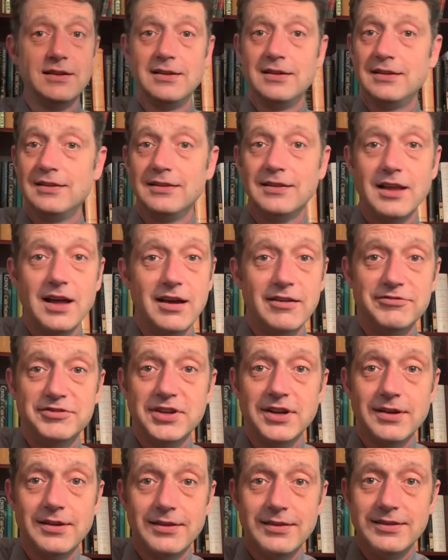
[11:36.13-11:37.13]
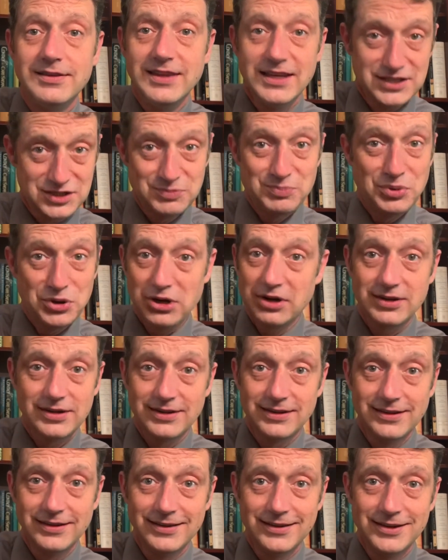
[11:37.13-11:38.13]
loved this book.
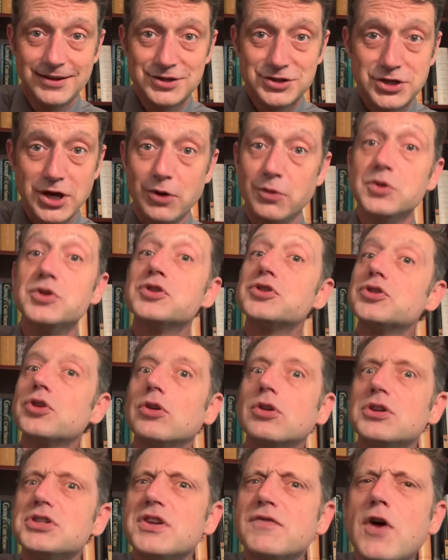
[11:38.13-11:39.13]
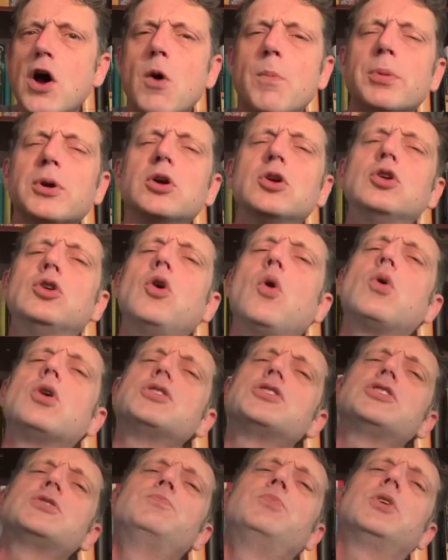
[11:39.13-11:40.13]
So, Circles of Hope,
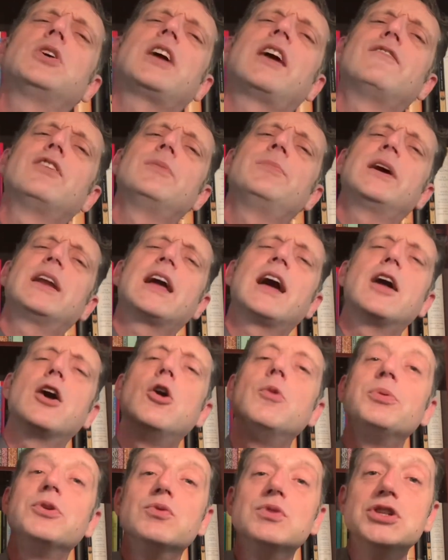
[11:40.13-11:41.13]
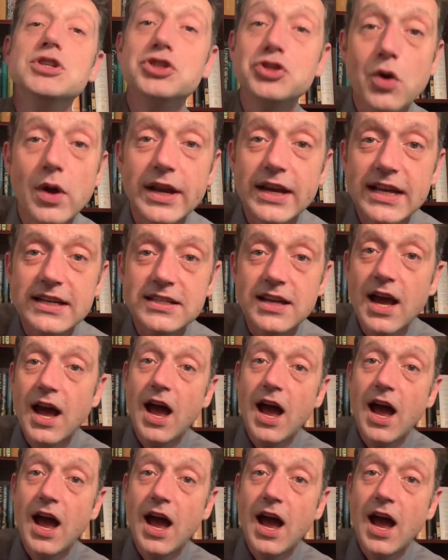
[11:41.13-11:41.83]
gorgeous book, everybody. I hope you enjoyed it.